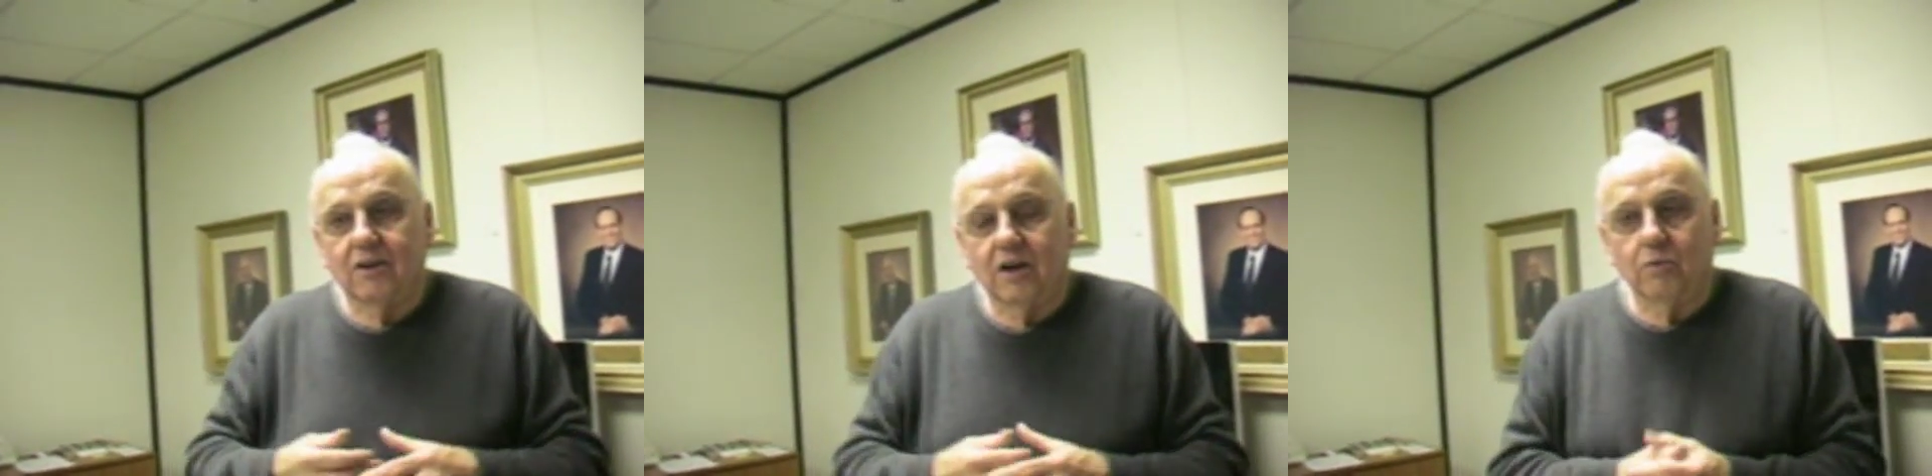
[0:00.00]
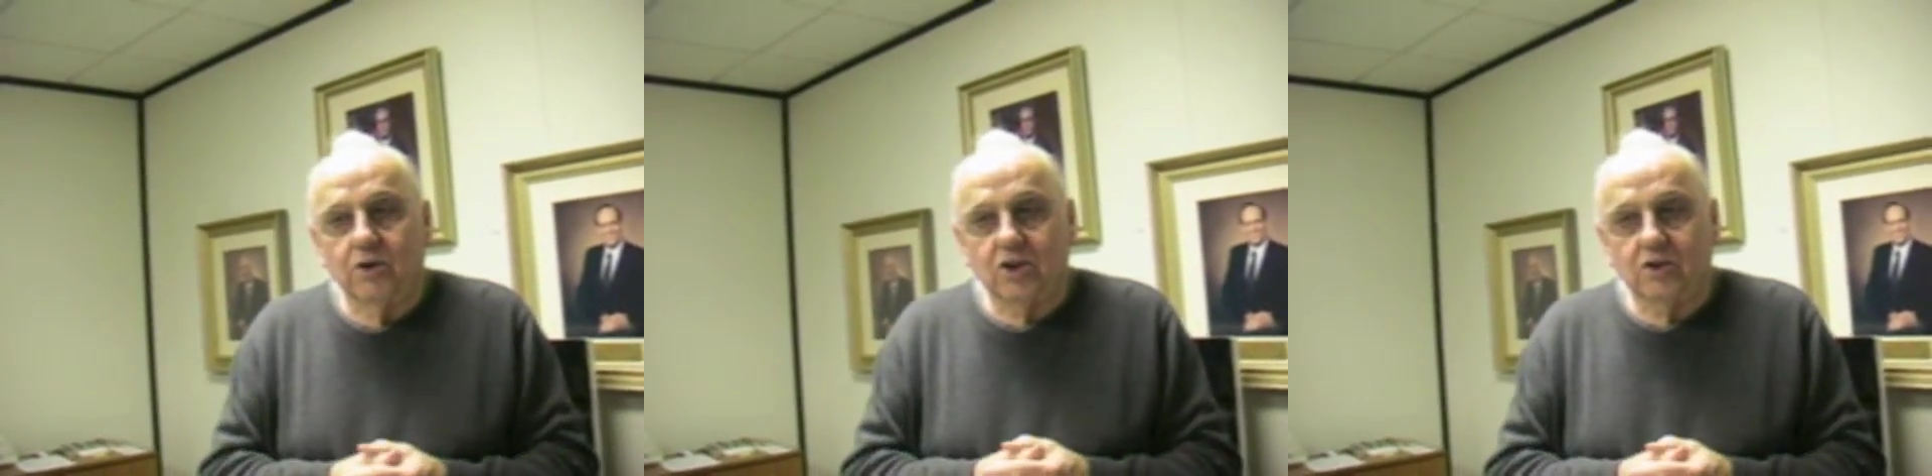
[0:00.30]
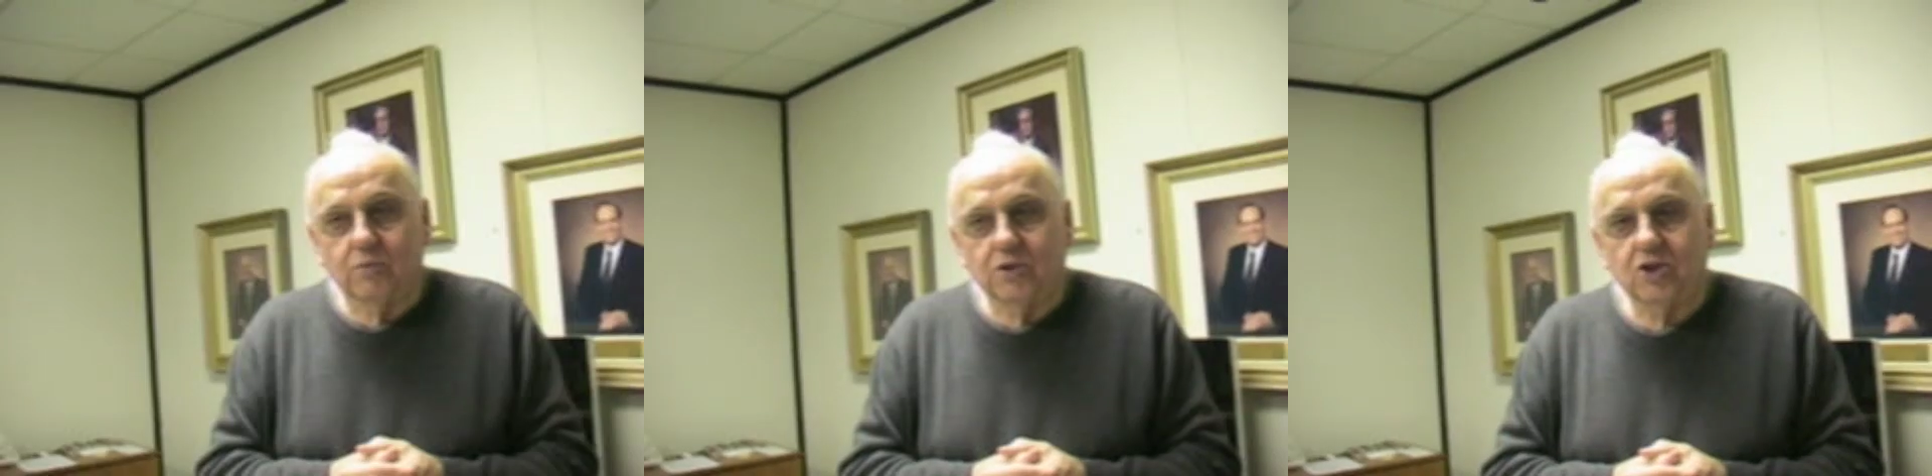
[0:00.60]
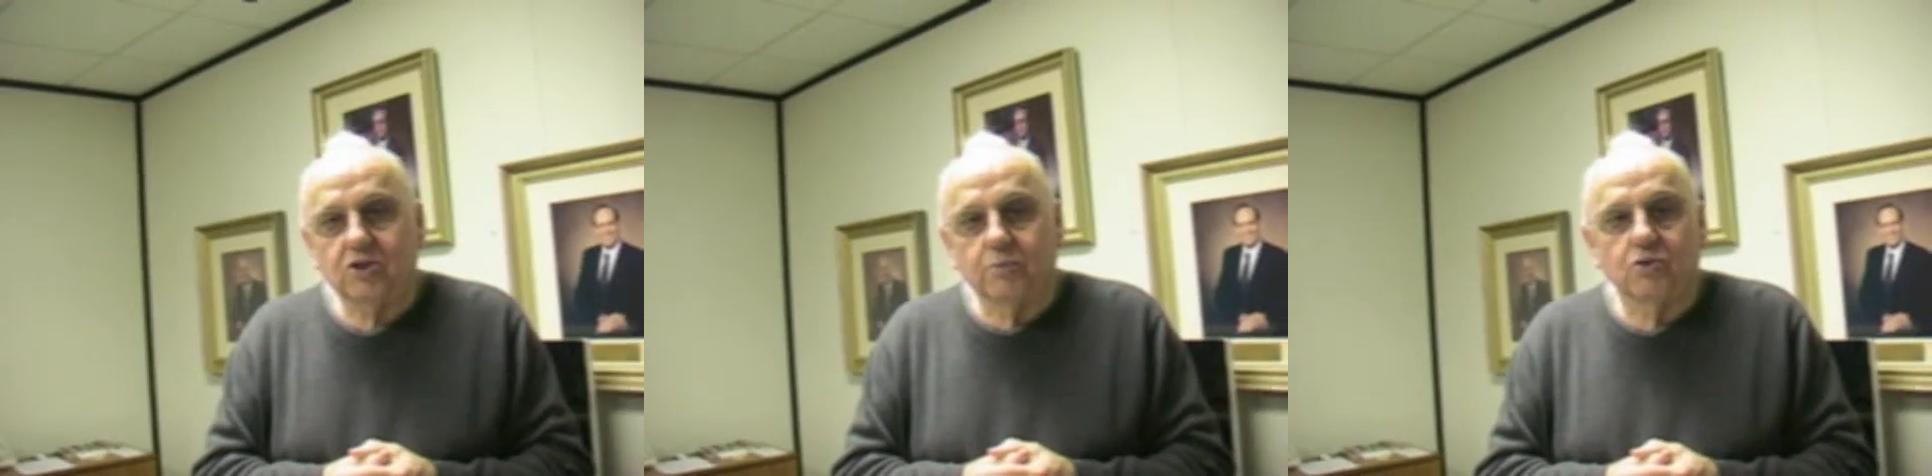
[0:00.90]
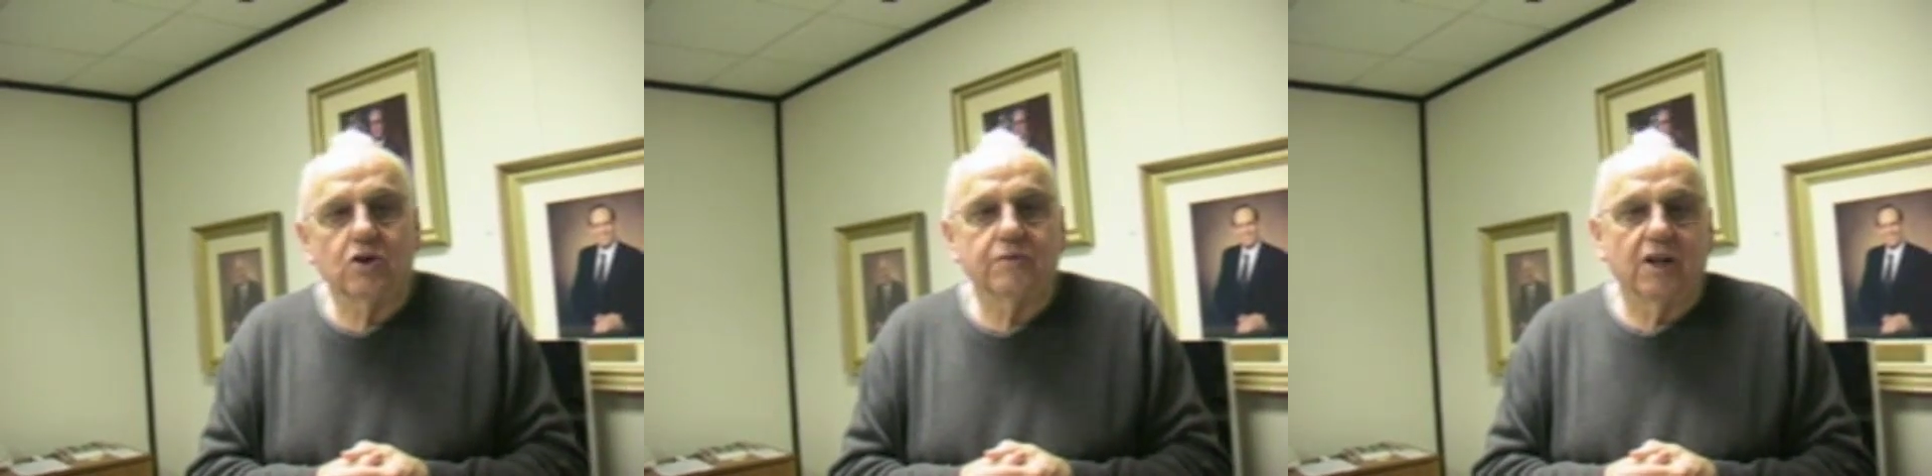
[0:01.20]
we just
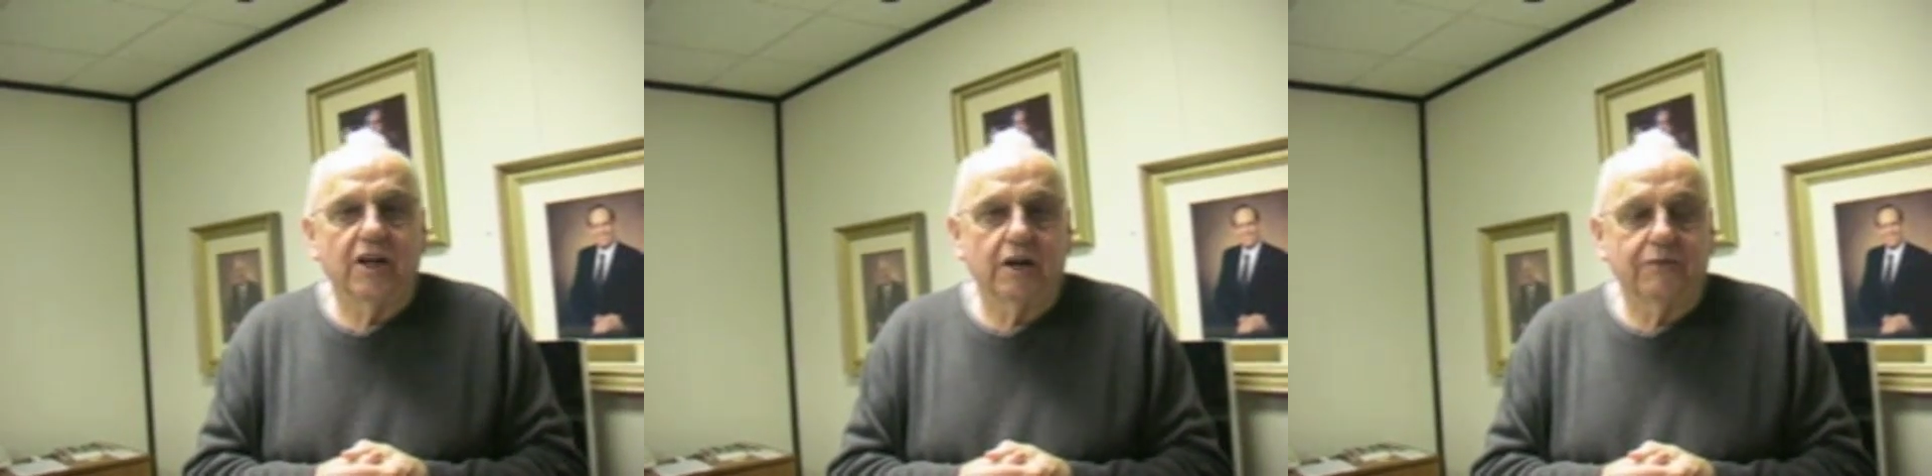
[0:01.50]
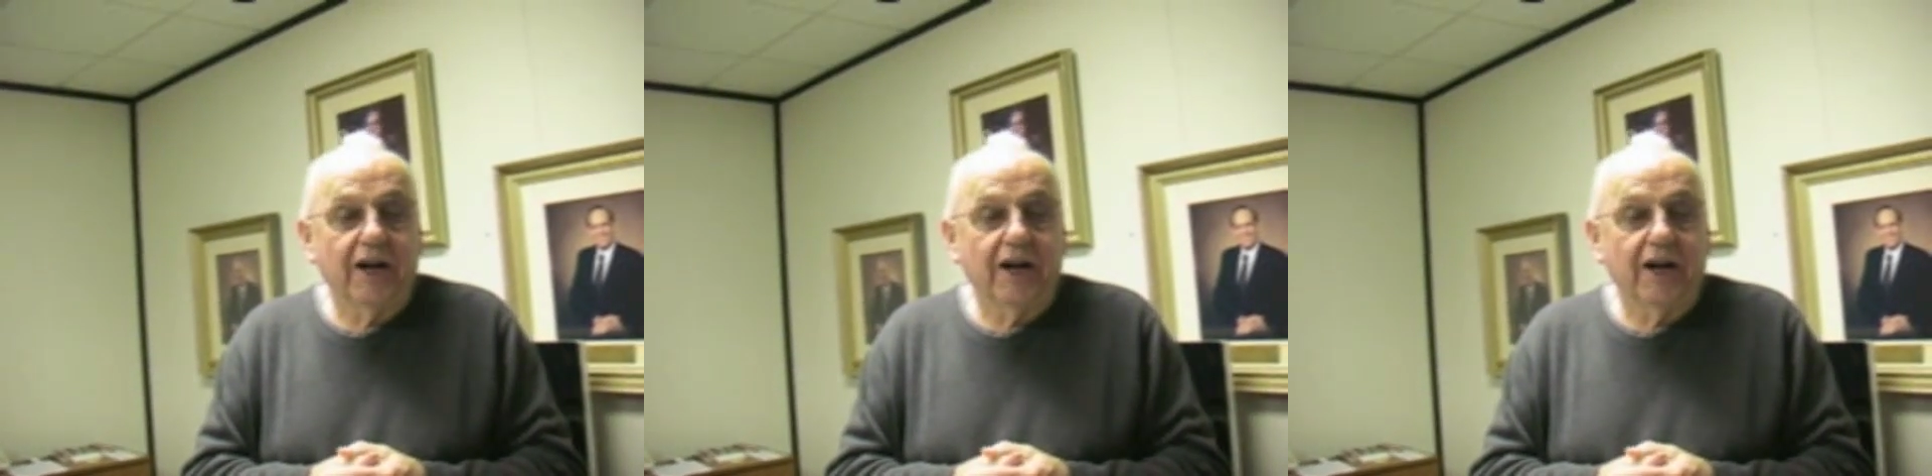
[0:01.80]
observed a lot of it.